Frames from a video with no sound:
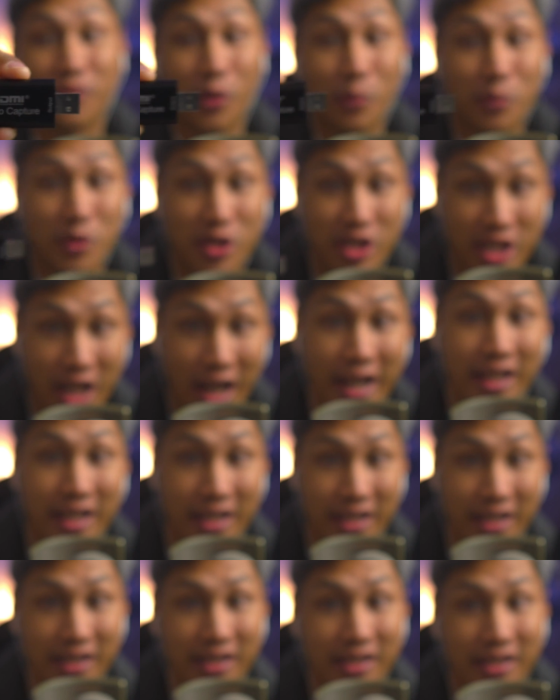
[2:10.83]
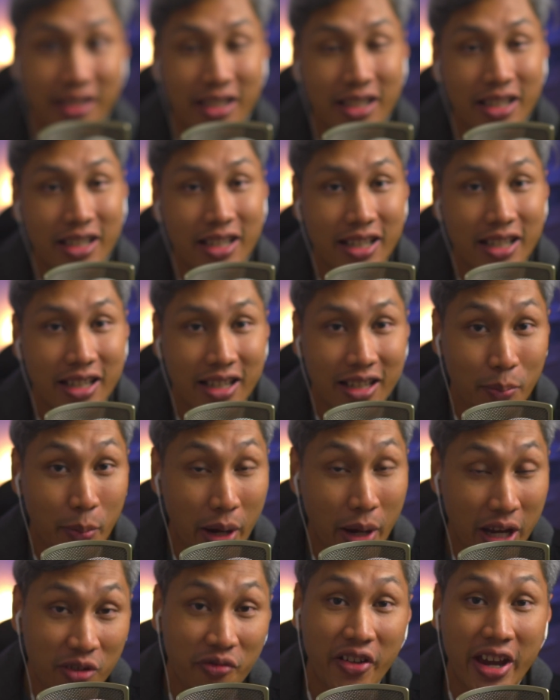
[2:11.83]
from China
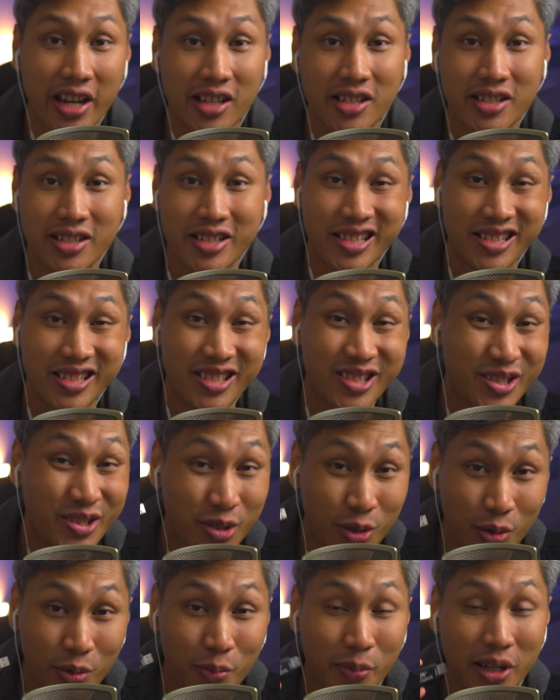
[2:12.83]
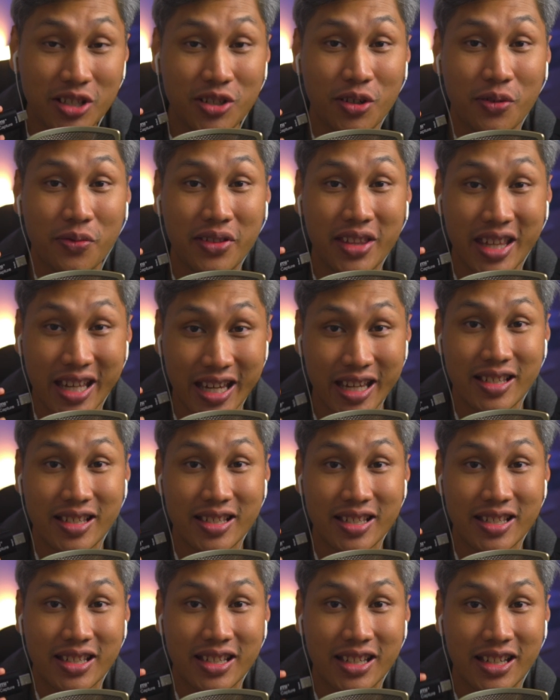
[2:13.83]
manufactured so much of
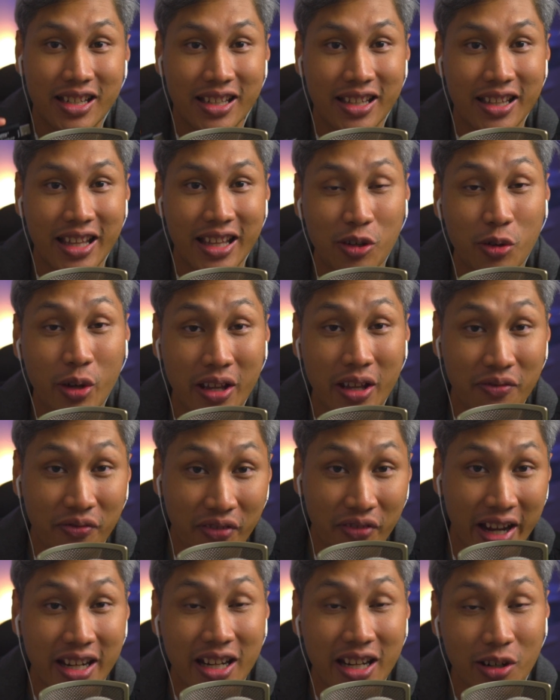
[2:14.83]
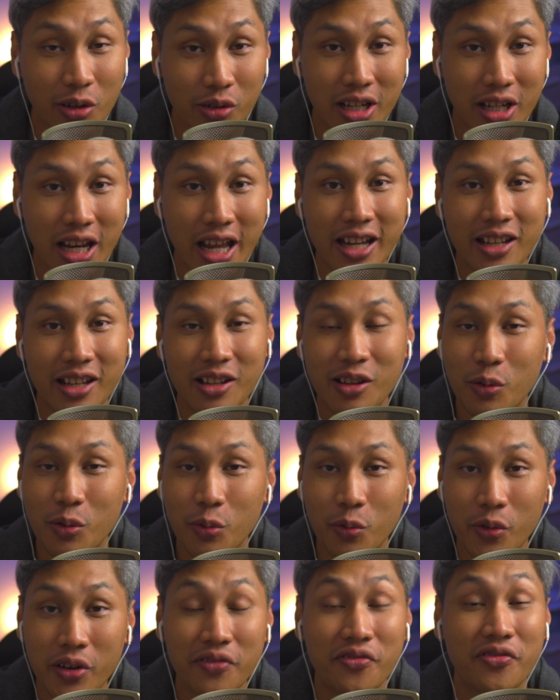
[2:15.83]
this that you can find it online
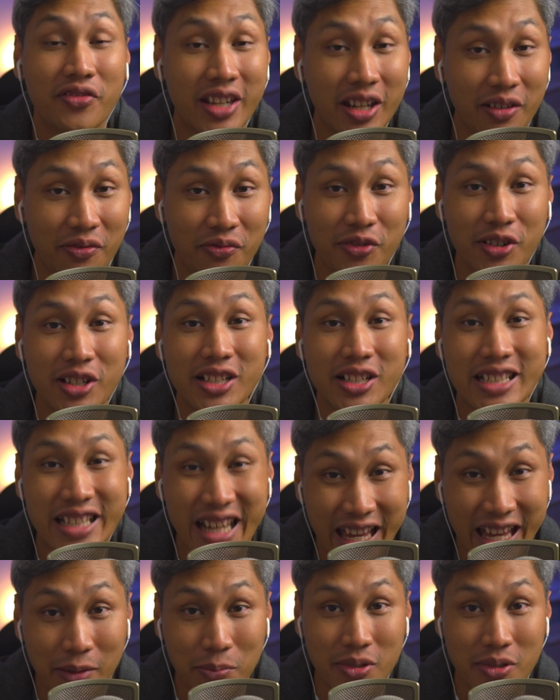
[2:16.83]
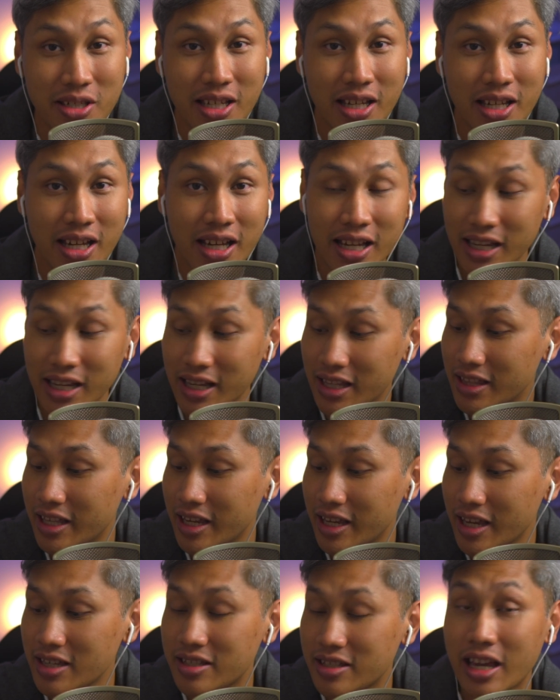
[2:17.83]
with different names.
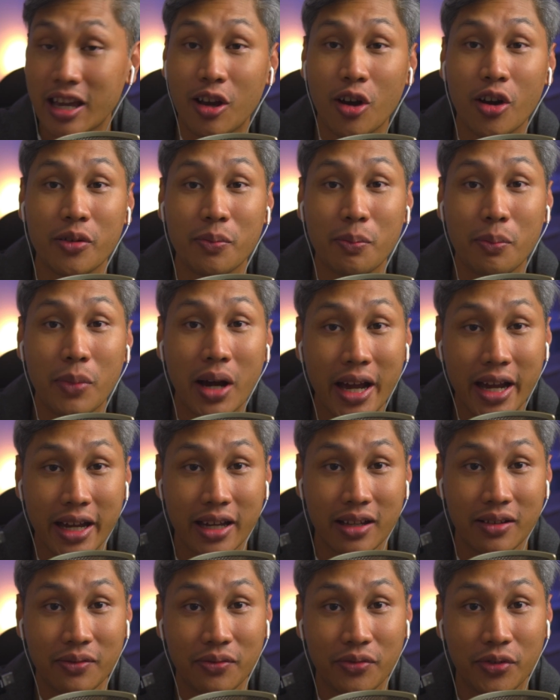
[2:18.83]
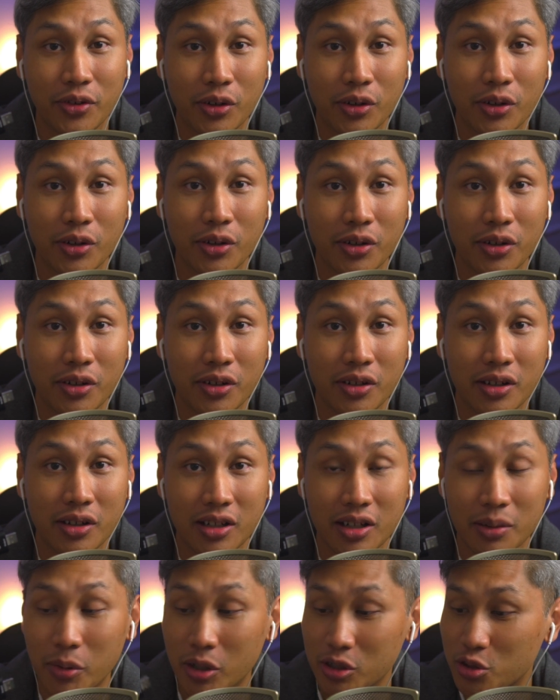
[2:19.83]
Thing is, I got mine for
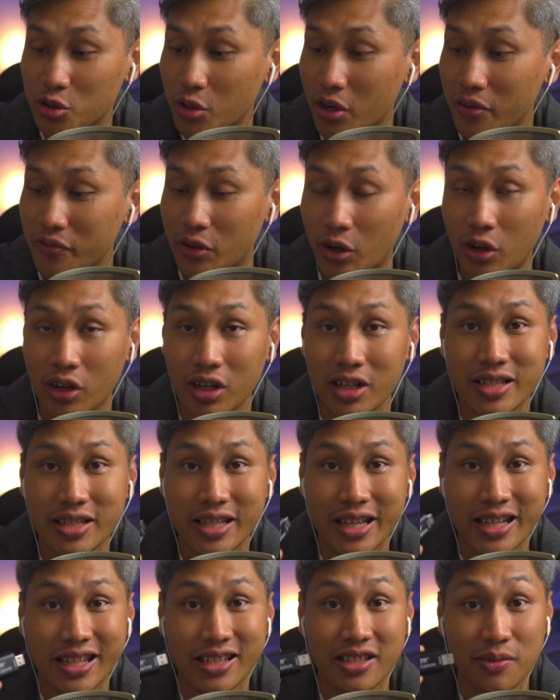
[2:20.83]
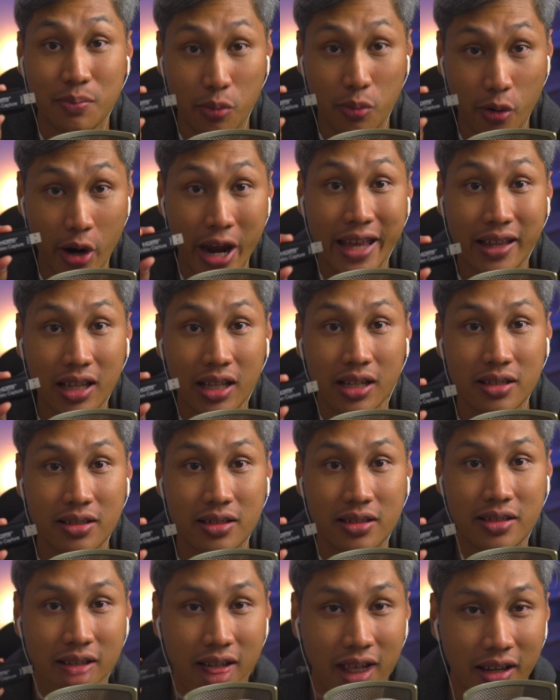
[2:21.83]
about $12 and it's
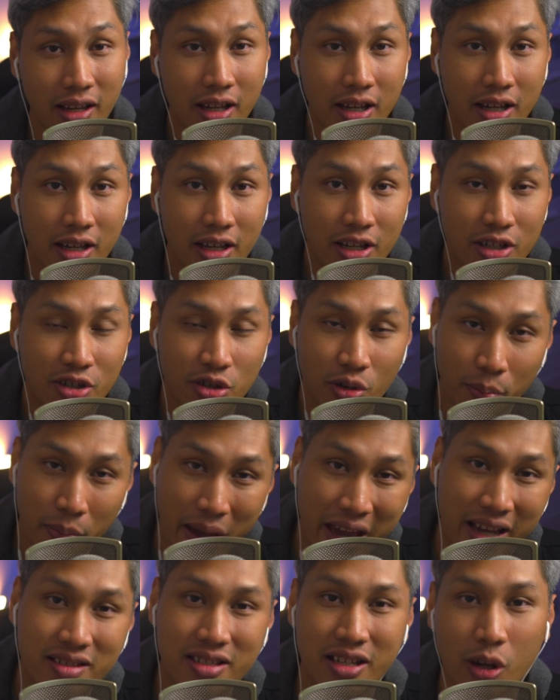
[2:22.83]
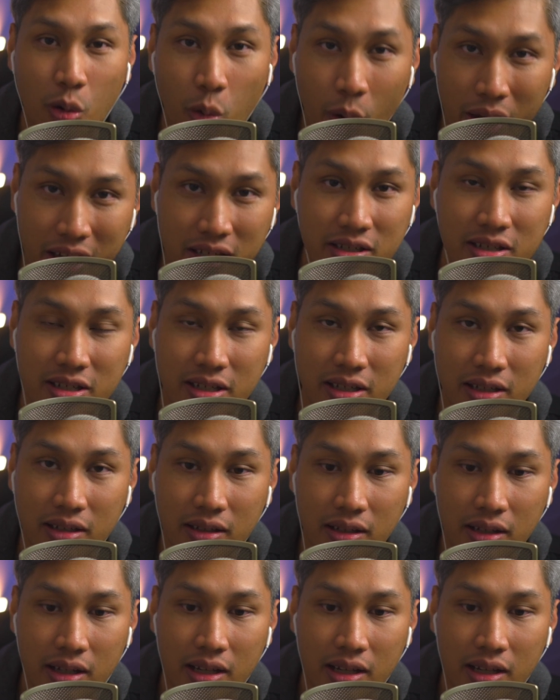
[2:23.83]
brandless. So begs the question,